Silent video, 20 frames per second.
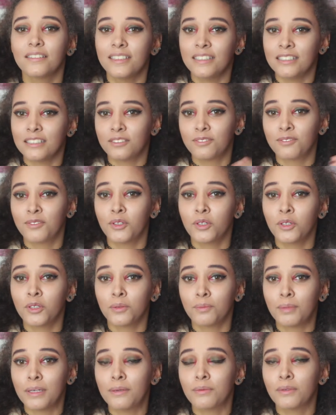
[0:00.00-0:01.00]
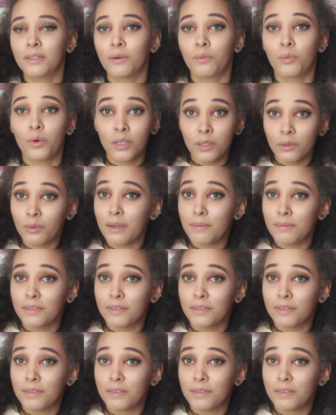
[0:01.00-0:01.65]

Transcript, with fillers: it's for people that want to wear